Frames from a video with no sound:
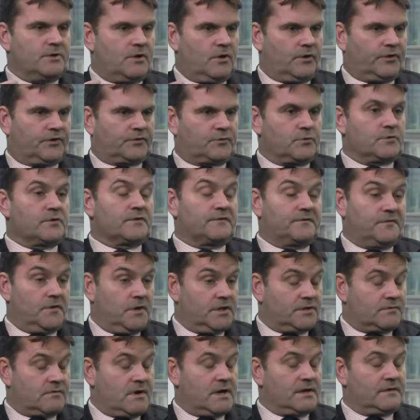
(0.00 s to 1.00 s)
got through the
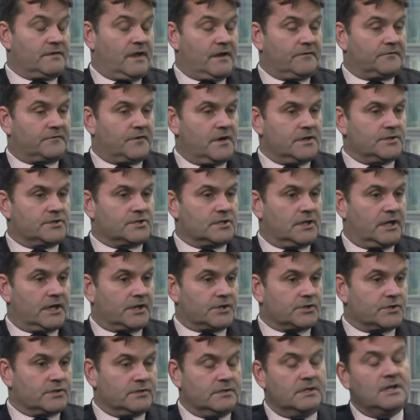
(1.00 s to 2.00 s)
first round of that French
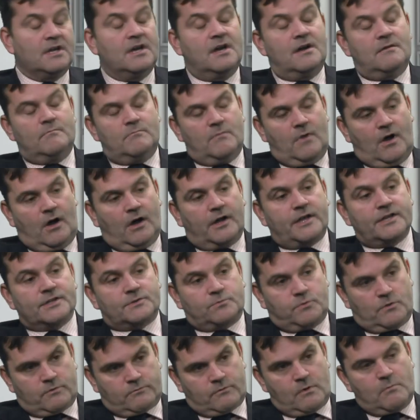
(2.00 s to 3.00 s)
election, markets
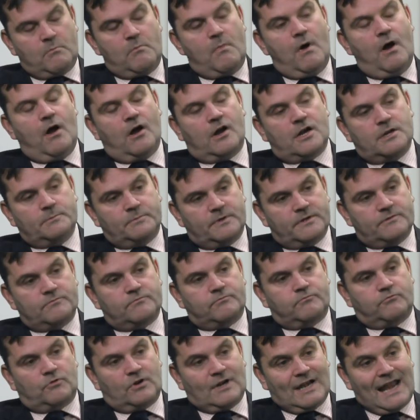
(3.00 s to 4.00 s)
were remarkably
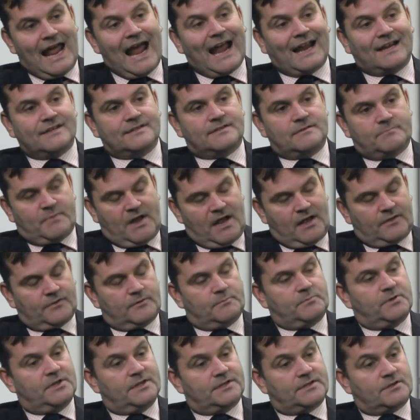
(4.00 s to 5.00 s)
relaxed about the
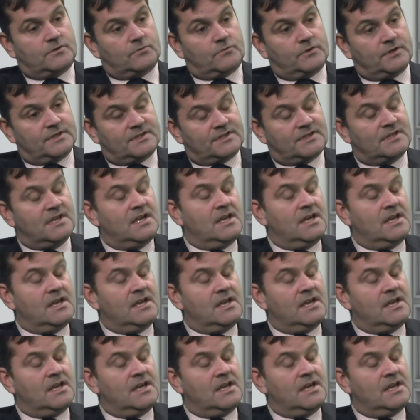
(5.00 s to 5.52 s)
political risks